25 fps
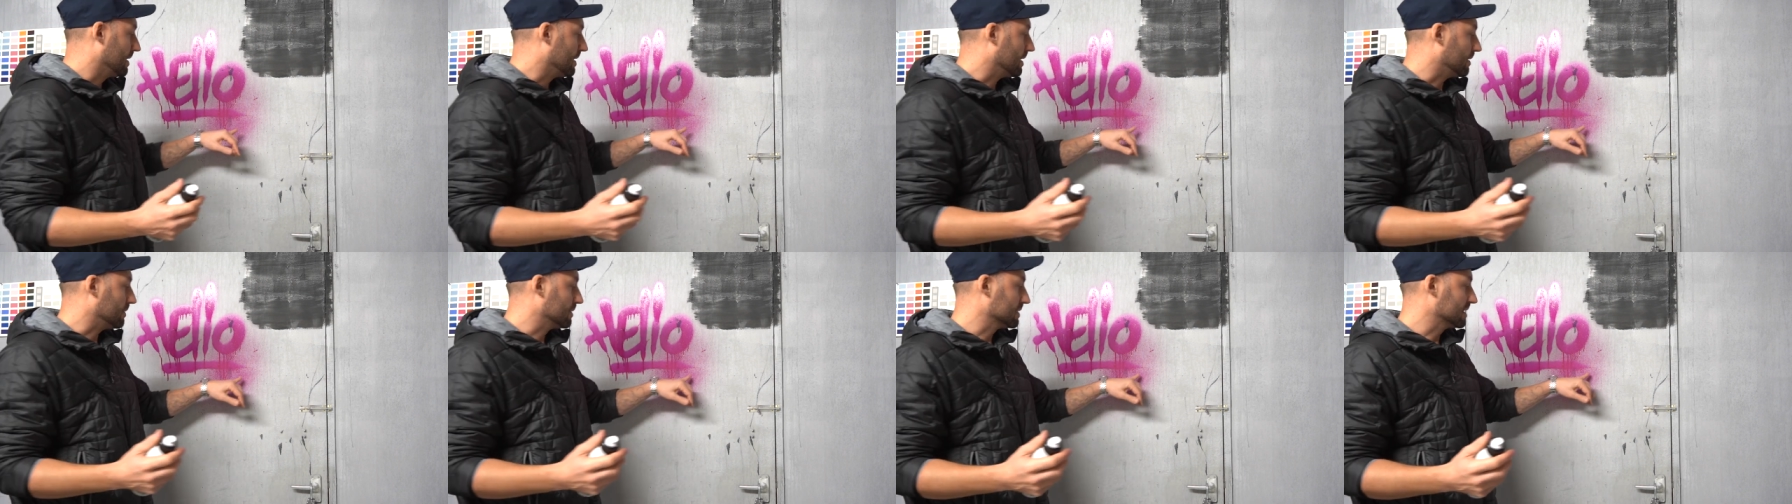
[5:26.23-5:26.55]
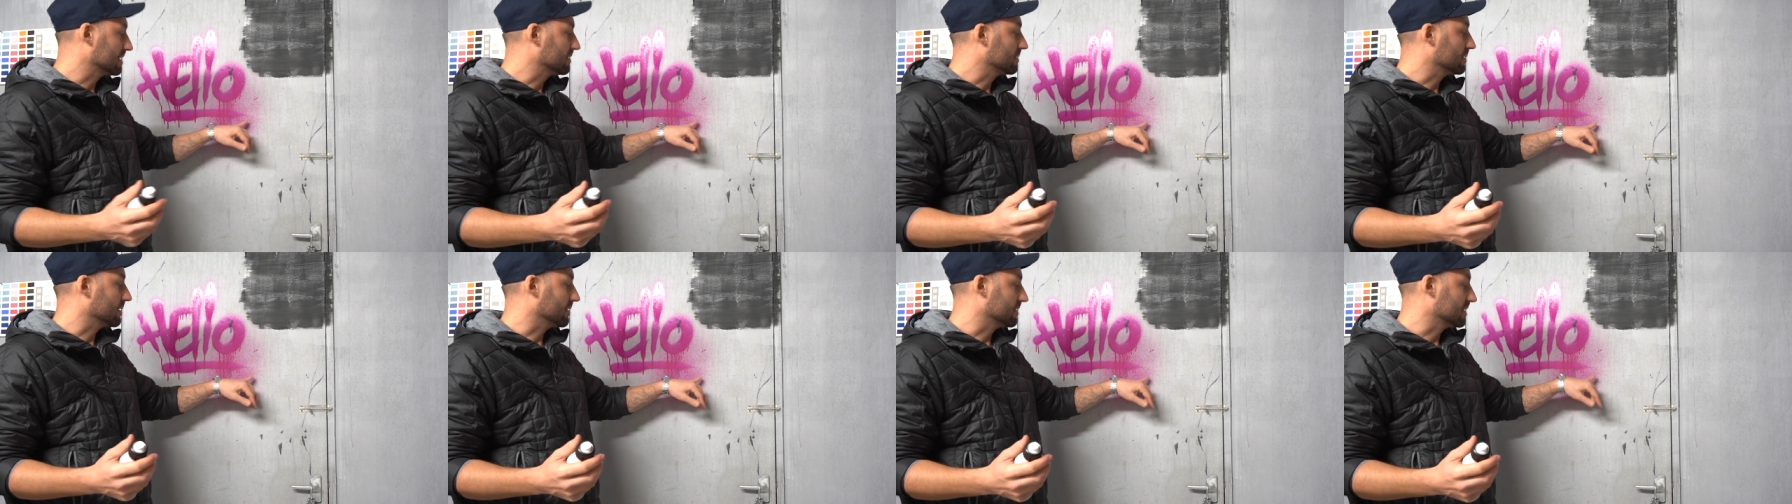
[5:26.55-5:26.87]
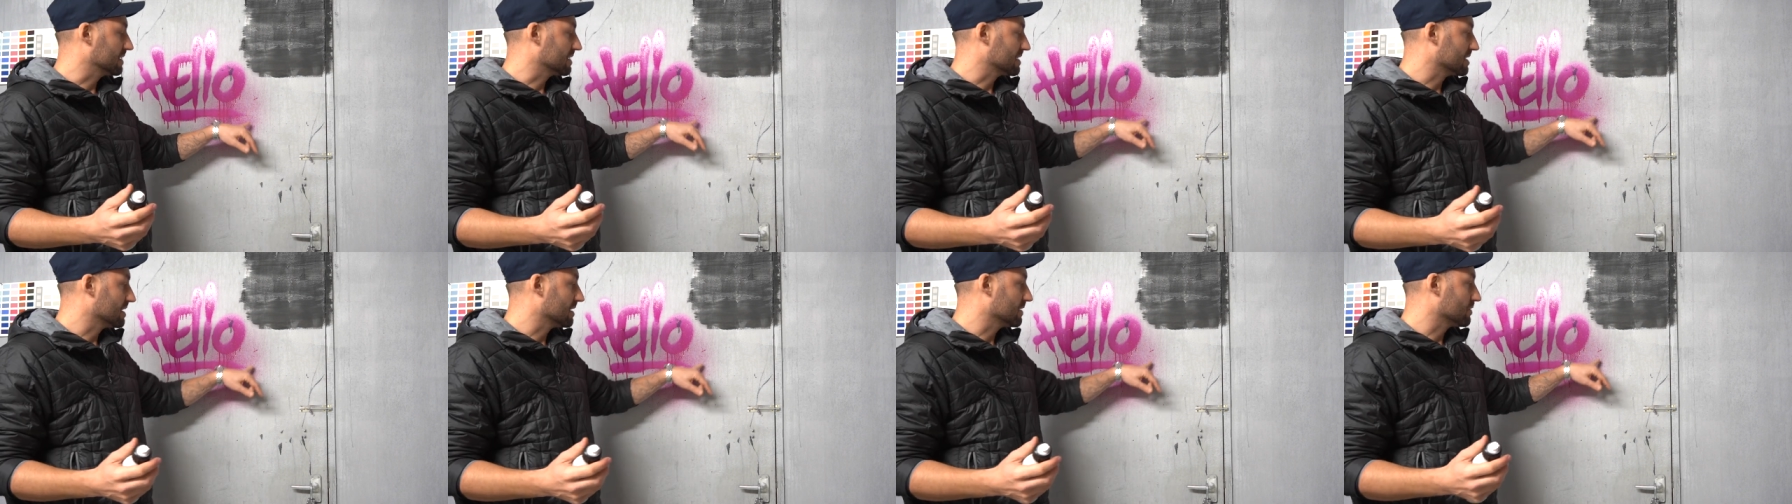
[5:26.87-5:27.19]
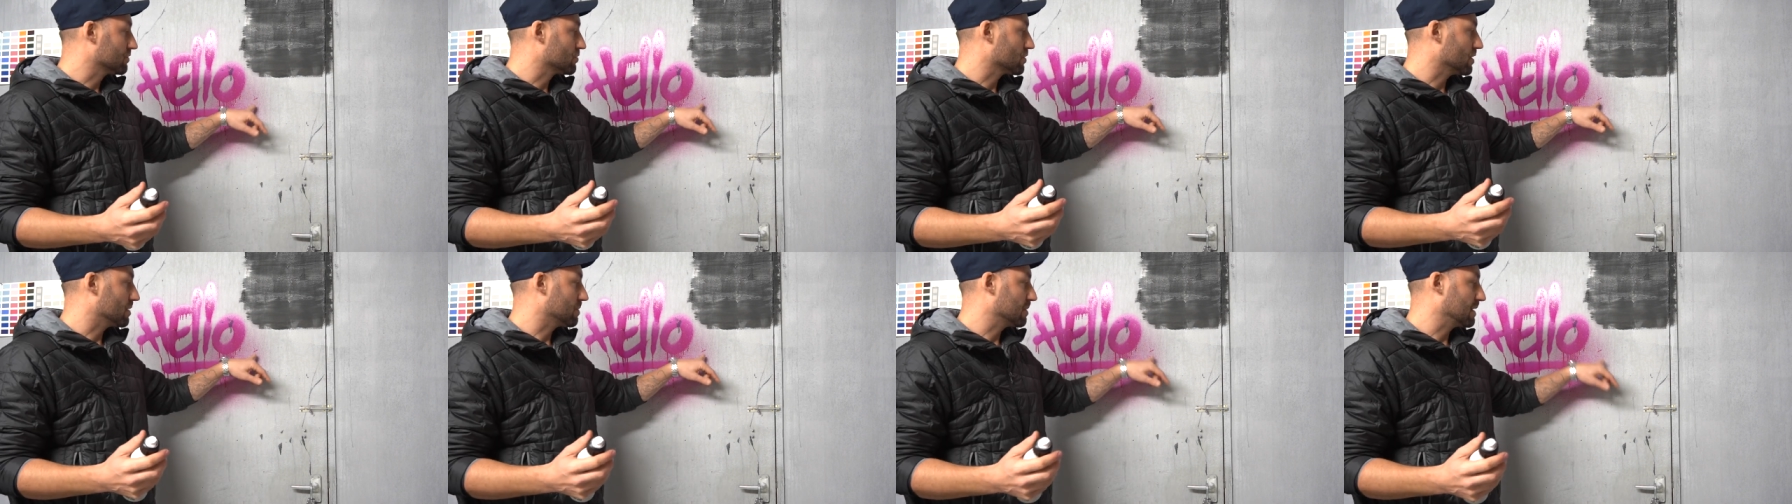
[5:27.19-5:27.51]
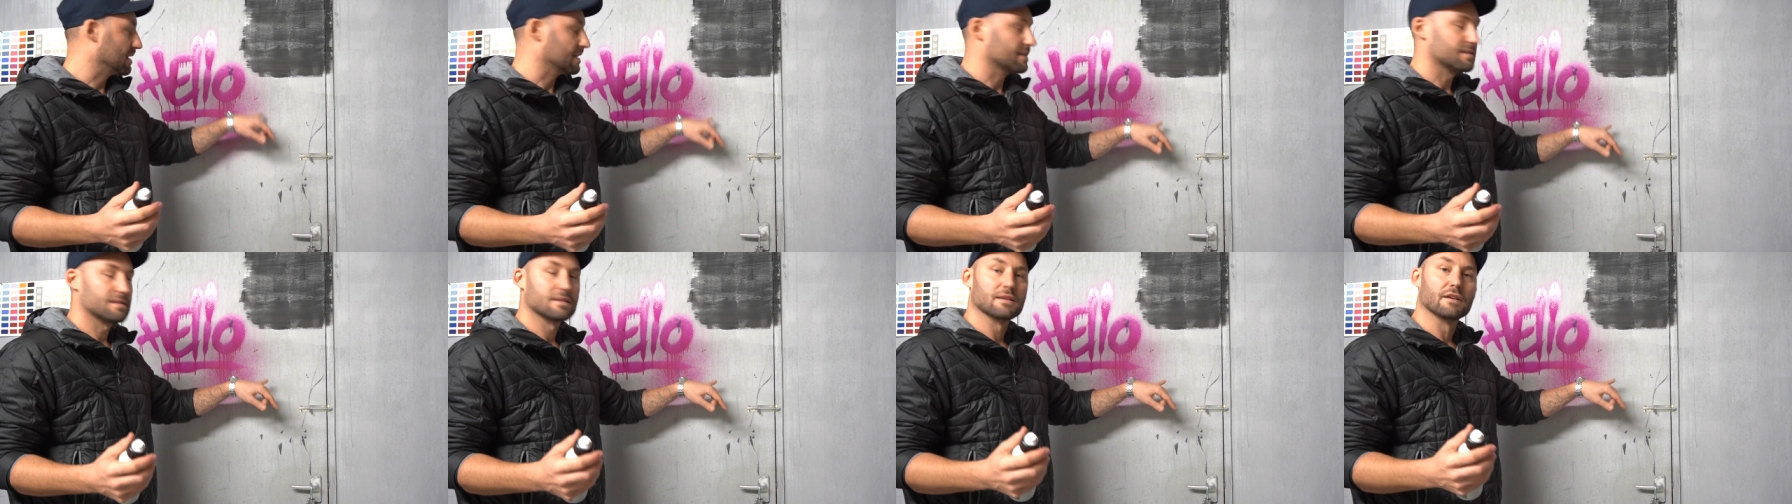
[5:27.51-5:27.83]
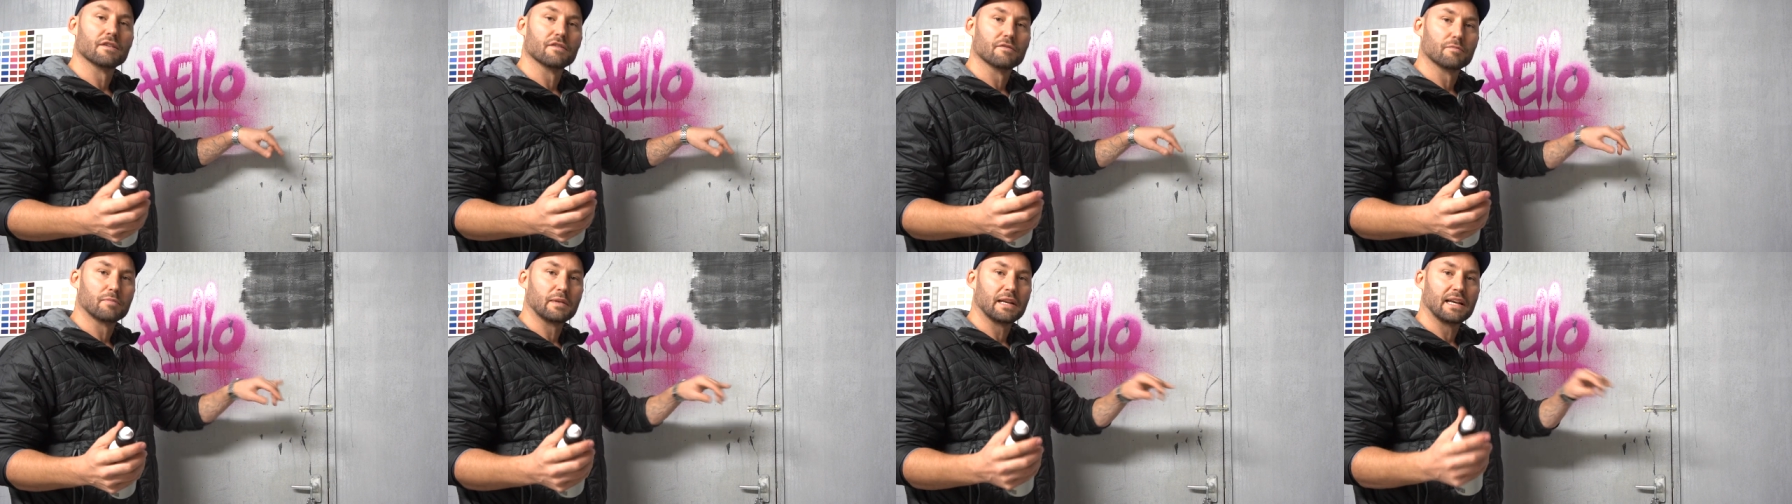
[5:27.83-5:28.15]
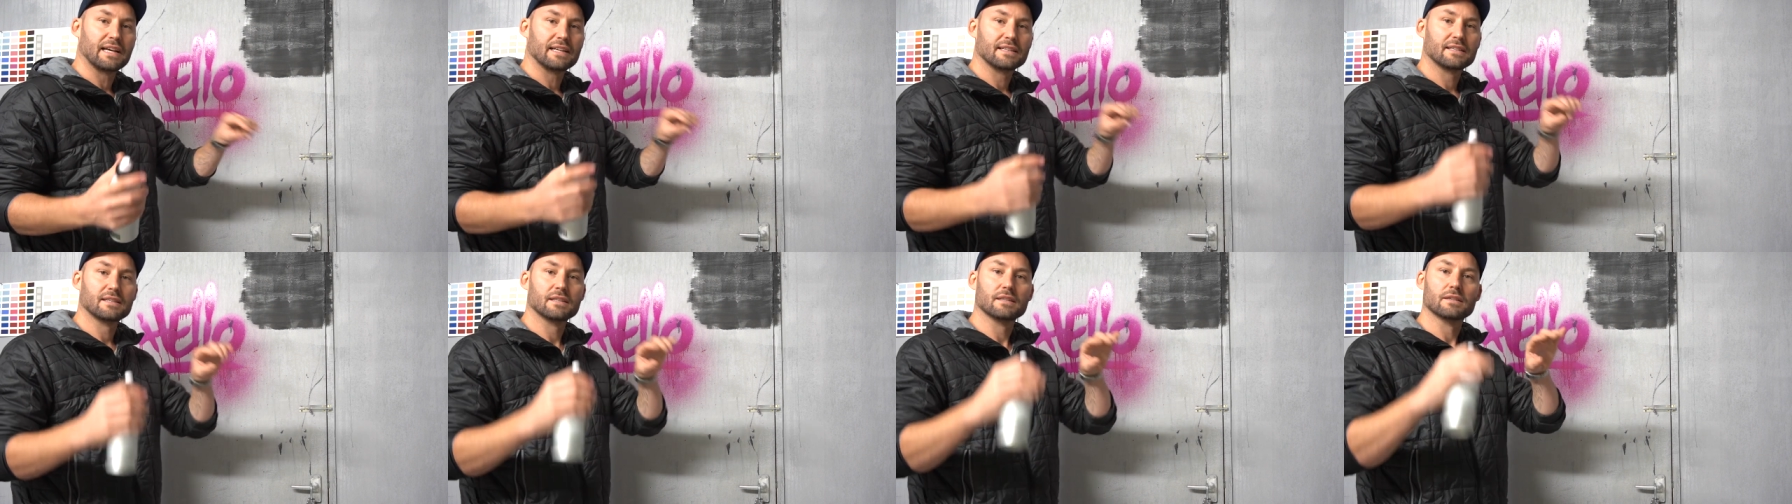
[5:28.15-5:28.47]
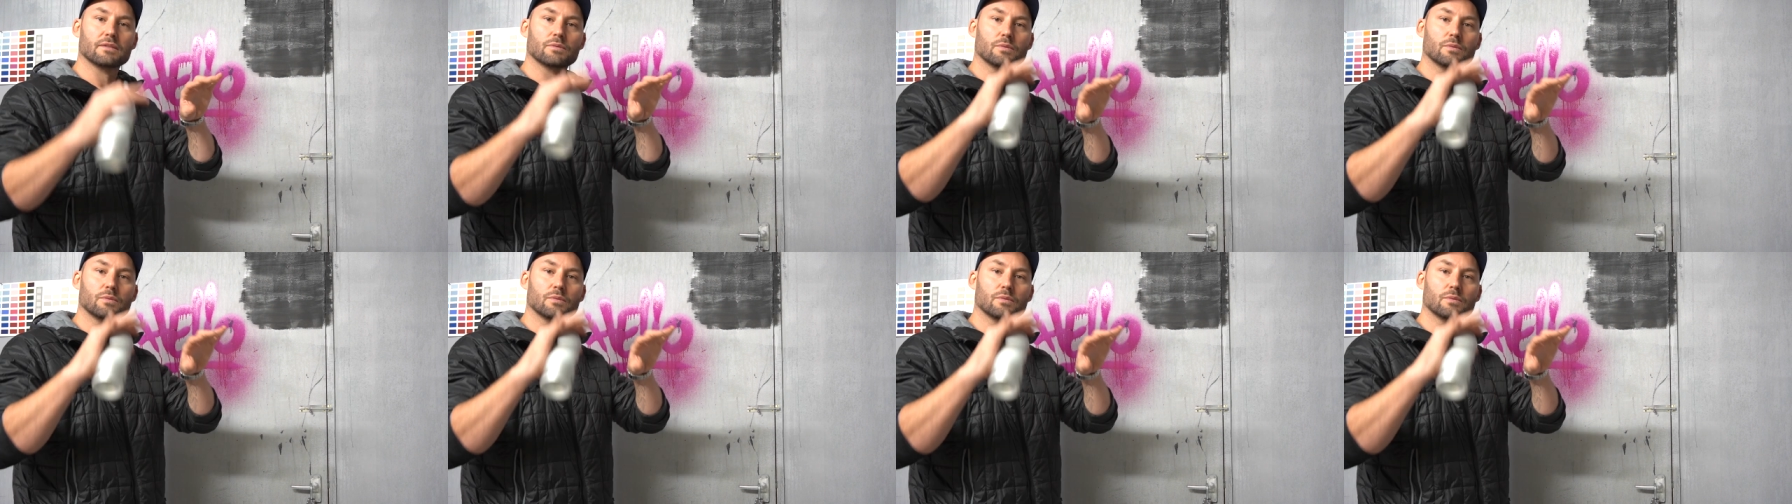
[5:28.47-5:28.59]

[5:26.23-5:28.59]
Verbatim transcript: I wanted to have this little droplets of black.